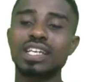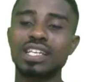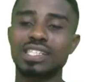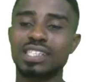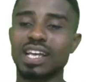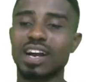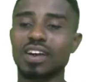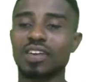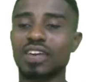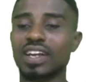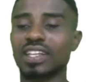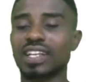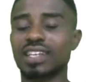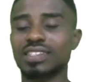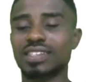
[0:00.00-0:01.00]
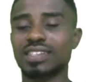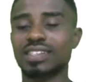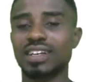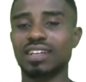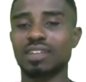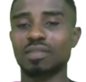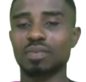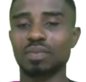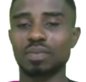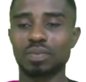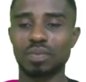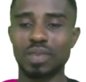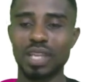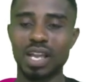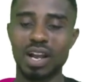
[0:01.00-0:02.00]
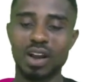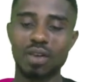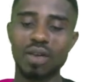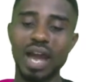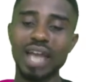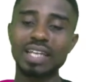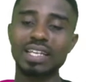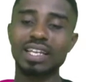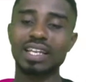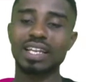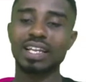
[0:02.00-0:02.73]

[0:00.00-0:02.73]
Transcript: is our correct answer. Alright?